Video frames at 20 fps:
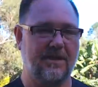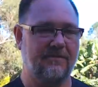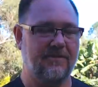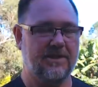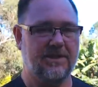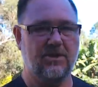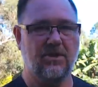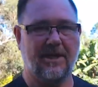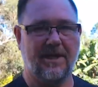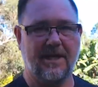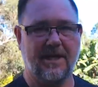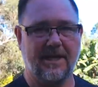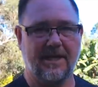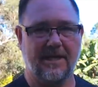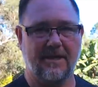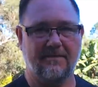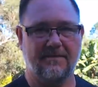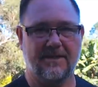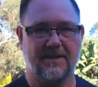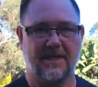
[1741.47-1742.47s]
if it's not getting
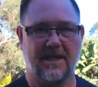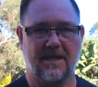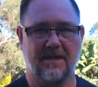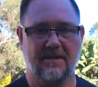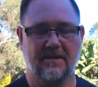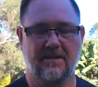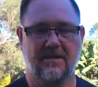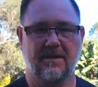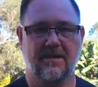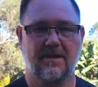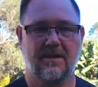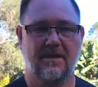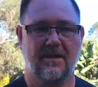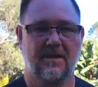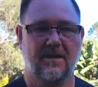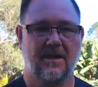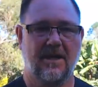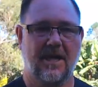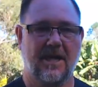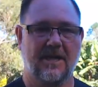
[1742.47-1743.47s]
enough sun.
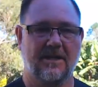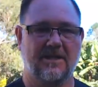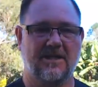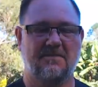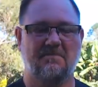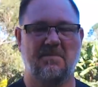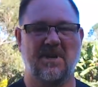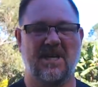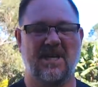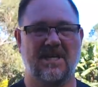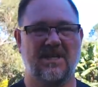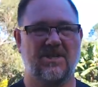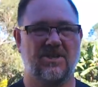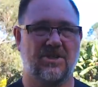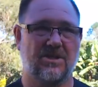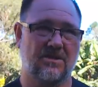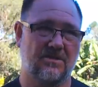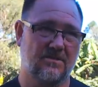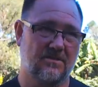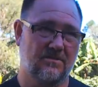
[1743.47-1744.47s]
And
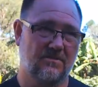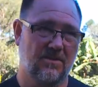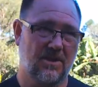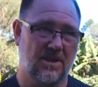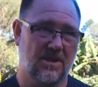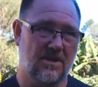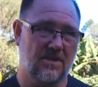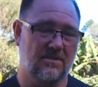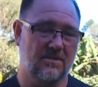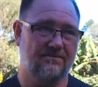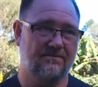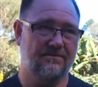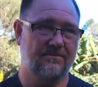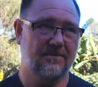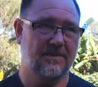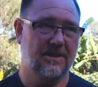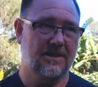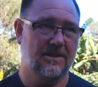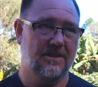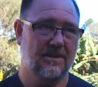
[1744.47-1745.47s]
spinach, well,
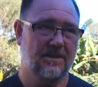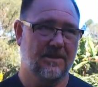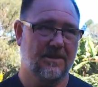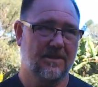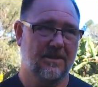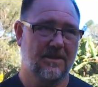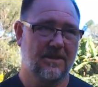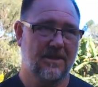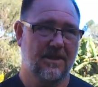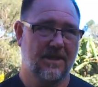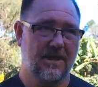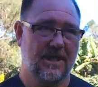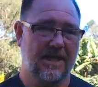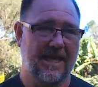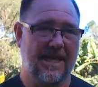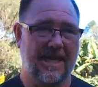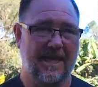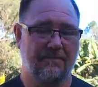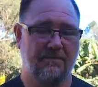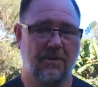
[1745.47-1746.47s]

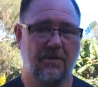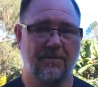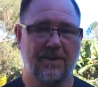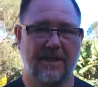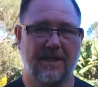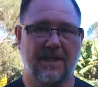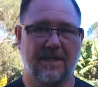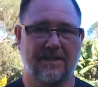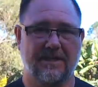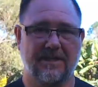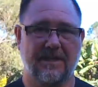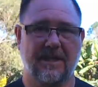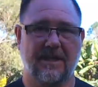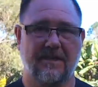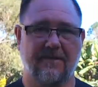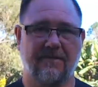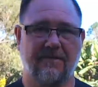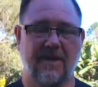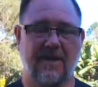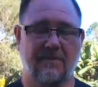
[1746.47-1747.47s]
yeah, it probably does need a
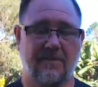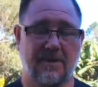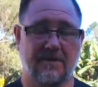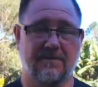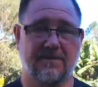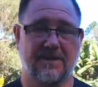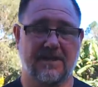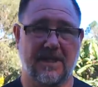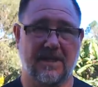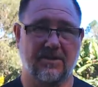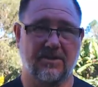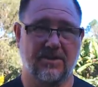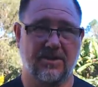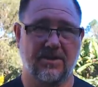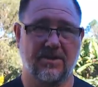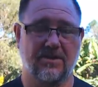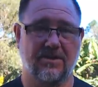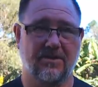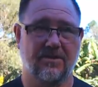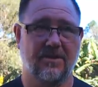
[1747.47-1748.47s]
fair bit of sun
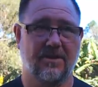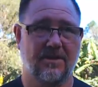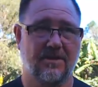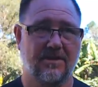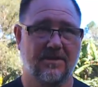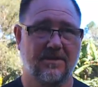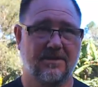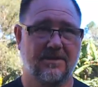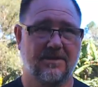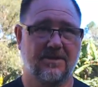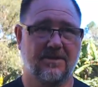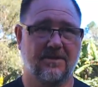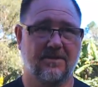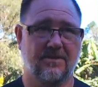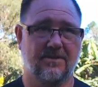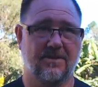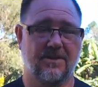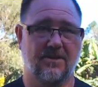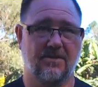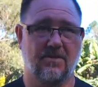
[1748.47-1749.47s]
too
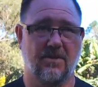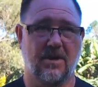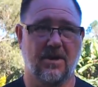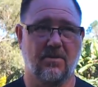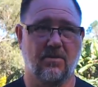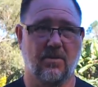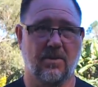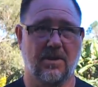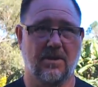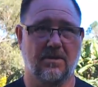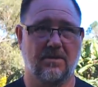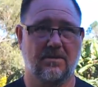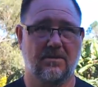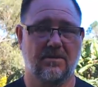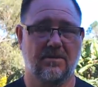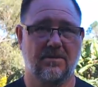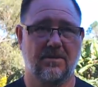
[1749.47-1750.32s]
to grow well.